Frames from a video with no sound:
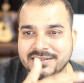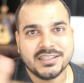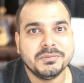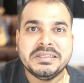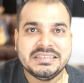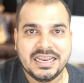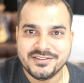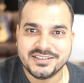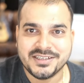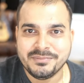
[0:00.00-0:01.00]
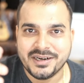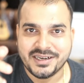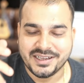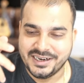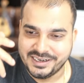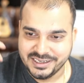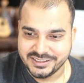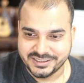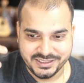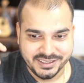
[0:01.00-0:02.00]
six months live session, but at
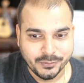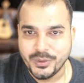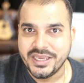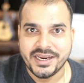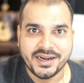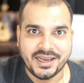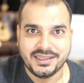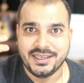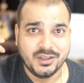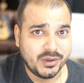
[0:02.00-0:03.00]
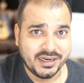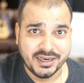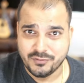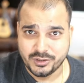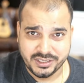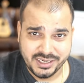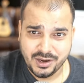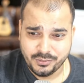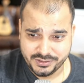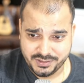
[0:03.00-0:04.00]
least in the weekend, I think you can devote three
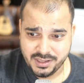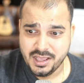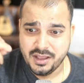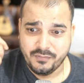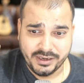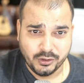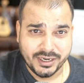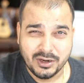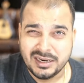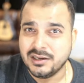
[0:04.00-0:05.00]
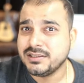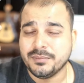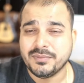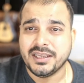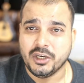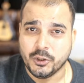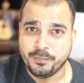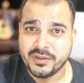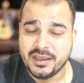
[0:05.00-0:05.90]
hours where you can learn something new.